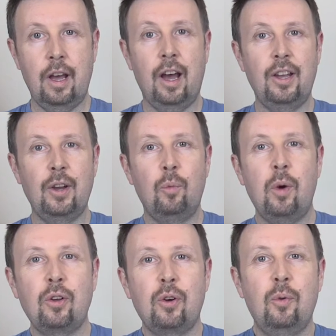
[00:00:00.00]
Hi and
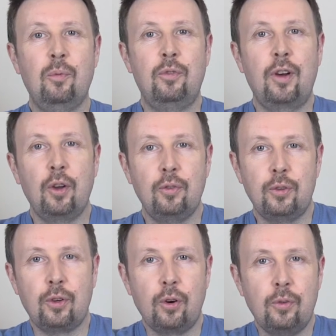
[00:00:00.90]
welcome fellow
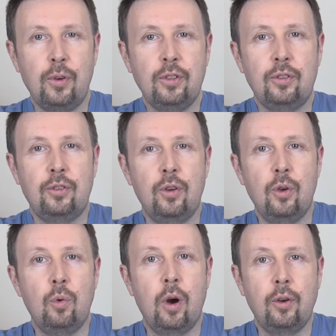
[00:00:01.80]
photographers
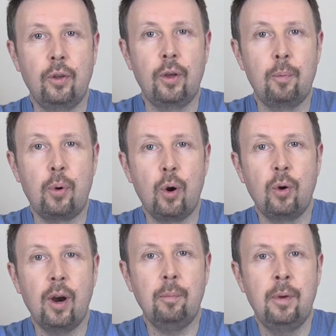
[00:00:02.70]
to another
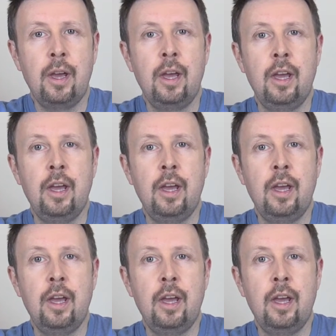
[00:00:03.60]
program.